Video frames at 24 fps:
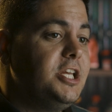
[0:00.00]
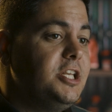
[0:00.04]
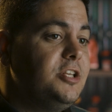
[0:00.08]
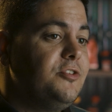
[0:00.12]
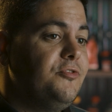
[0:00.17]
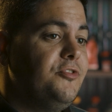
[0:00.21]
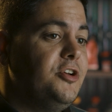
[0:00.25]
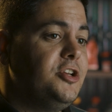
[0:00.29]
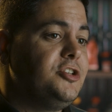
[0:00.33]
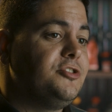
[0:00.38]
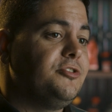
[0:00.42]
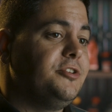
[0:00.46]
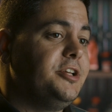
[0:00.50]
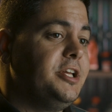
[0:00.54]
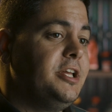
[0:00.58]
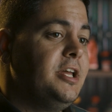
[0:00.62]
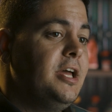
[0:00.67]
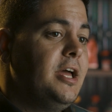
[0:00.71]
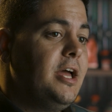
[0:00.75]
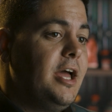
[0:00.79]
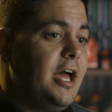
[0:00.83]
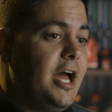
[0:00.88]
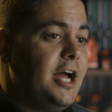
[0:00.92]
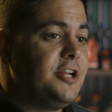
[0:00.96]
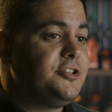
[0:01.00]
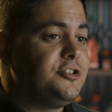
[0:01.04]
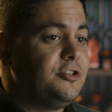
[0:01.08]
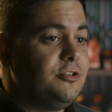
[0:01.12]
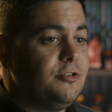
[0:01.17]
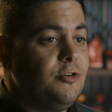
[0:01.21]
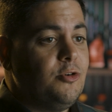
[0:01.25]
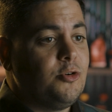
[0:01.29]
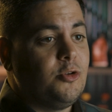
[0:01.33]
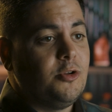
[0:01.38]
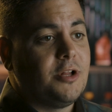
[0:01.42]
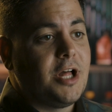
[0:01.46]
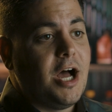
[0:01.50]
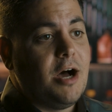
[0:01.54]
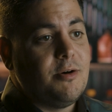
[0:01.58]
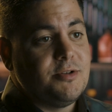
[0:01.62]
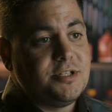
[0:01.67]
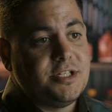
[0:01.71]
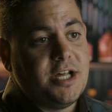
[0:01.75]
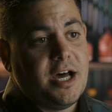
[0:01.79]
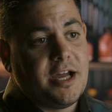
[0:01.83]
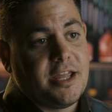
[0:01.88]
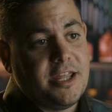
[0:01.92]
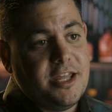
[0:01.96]
individually at your local
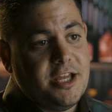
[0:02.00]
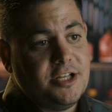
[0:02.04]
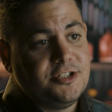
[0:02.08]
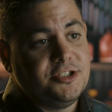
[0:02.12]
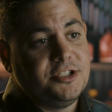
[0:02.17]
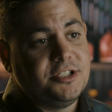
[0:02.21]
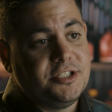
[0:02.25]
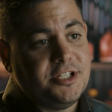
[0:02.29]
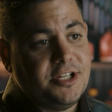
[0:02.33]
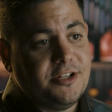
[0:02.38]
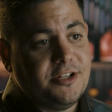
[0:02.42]
Kawasaki Engines